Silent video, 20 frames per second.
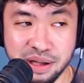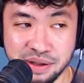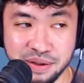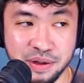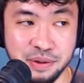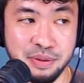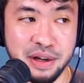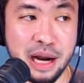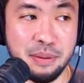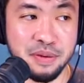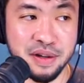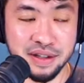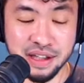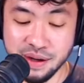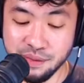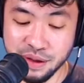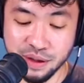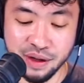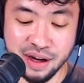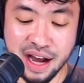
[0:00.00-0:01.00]
of muscles, but I'm just
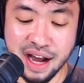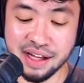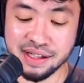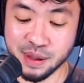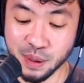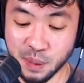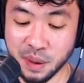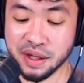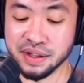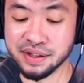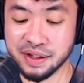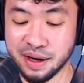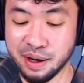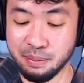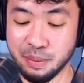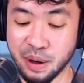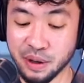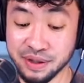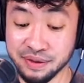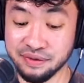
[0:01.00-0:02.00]
giving you guys the ones that
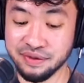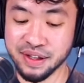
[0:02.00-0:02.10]
are most